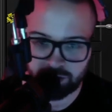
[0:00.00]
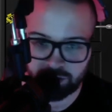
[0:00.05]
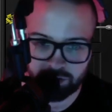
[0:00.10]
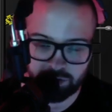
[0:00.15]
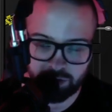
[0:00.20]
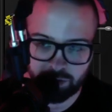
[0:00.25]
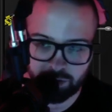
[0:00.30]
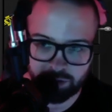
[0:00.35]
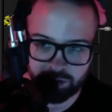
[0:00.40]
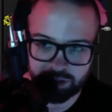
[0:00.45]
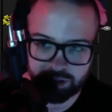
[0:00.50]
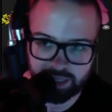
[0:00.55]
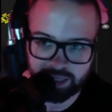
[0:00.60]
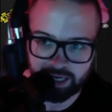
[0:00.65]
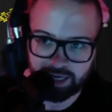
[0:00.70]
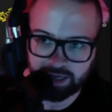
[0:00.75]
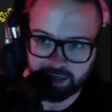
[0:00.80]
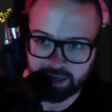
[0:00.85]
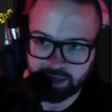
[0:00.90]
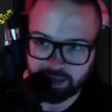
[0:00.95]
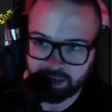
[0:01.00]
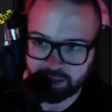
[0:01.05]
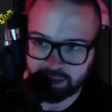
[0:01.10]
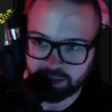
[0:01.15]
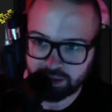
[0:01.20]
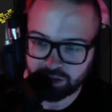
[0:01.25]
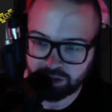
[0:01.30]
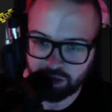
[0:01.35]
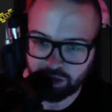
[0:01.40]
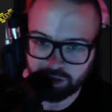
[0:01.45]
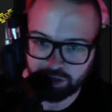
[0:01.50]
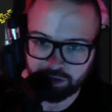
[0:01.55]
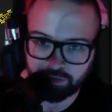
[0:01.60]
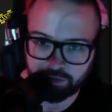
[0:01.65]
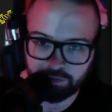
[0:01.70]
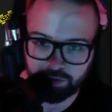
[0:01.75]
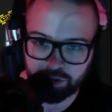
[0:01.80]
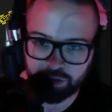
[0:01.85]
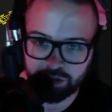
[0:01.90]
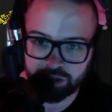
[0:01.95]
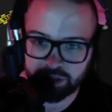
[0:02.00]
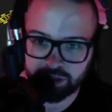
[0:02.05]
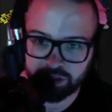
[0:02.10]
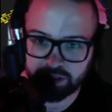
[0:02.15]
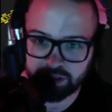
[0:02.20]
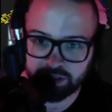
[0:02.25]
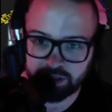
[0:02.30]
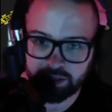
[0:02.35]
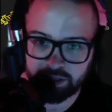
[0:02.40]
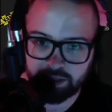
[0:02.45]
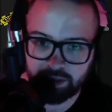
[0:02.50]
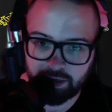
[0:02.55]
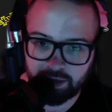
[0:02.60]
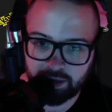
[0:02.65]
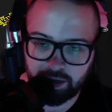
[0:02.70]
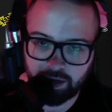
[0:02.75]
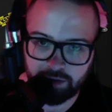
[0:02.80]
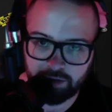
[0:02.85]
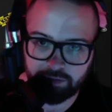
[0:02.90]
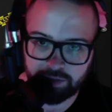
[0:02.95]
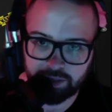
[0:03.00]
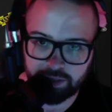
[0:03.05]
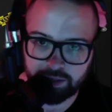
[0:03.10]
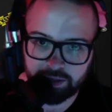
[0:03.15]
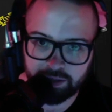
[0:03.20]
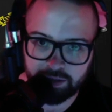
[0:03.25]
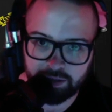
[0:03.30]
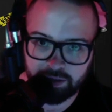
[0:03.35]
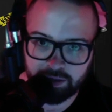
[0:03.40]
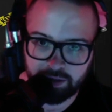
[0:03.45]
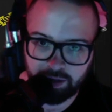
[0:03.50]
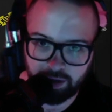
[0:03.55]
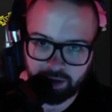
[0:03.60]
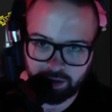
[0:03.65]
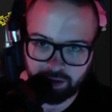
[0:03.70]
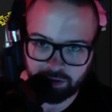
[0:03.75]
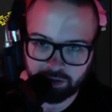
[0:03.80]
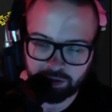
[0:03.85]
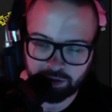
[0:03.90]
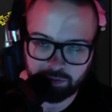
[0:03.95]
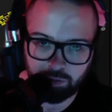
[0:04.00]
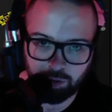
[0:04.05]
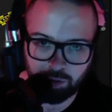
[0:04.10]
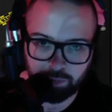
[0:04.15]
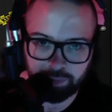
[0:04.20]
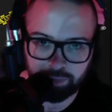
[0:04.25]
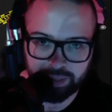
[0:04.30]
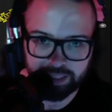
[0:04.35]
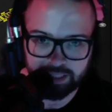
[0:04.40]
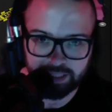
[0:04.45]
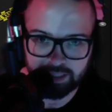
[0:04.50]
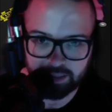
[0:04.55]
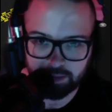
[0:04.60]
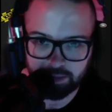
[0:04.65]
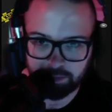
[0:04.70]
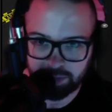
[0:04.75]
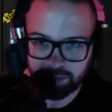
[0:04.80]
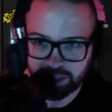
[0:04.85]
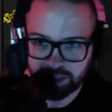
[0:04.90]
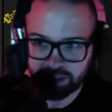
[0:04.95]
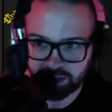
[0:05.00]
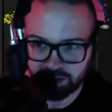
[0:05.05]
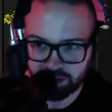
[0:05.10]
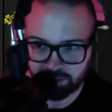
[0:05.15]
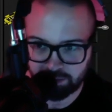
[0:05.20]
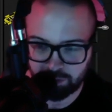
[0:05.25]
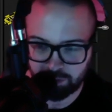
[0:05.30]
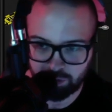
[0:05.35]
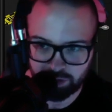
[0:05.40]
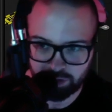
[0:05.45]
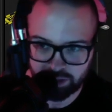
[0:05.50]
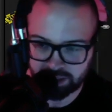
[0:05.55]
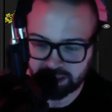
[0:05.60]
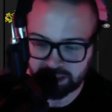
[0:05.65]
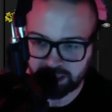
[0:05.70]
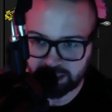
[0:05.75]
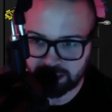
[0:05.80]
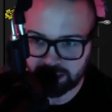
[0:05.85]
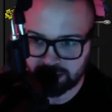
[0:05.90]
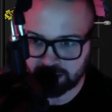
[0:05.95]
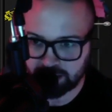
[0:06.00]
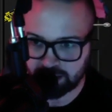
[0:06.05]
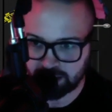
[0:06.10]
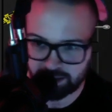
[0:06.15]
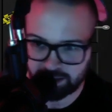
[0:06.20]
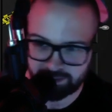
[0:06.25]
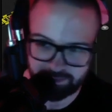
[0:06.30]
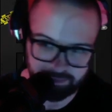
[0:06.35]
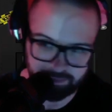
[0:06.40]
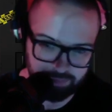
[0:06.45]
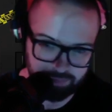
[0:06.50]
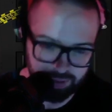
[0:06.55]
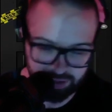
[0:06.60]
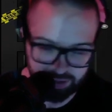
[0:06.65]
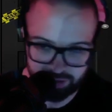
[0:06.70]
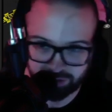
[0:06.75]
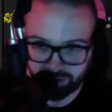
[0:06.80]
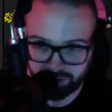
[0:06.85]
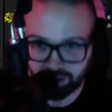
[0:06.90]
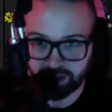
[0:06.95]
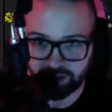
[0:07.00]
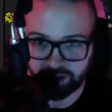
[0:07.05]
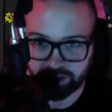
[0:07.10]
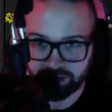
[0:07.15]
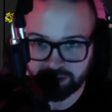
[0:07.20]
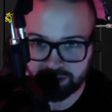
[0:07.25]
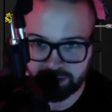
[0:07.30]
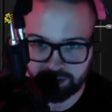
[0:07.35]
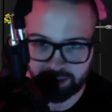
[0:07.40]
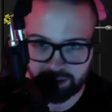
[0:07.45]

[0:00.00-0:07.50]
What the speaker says: You'll notice that these other versions of it are a little more busy. The beats are more exciting, but they're dark.